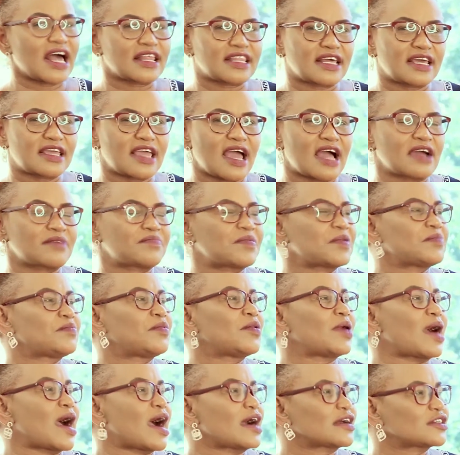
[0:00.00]
other young
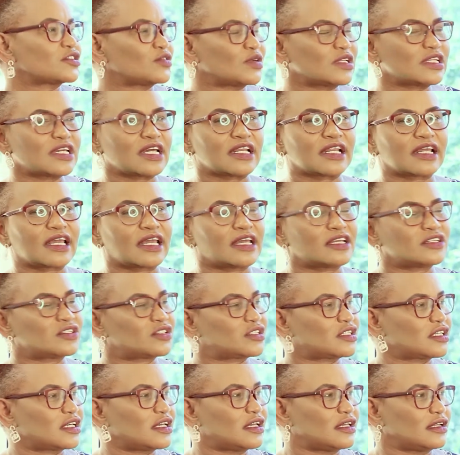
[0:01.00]
people are actually
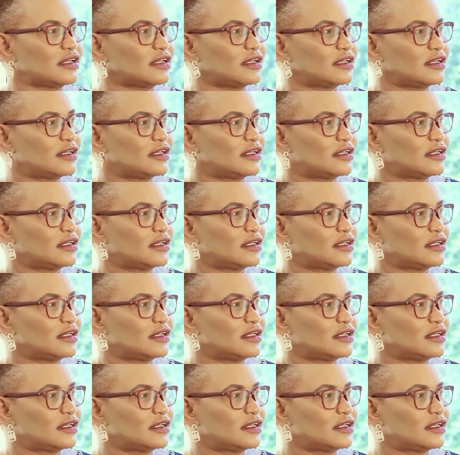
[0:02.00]
engaged in?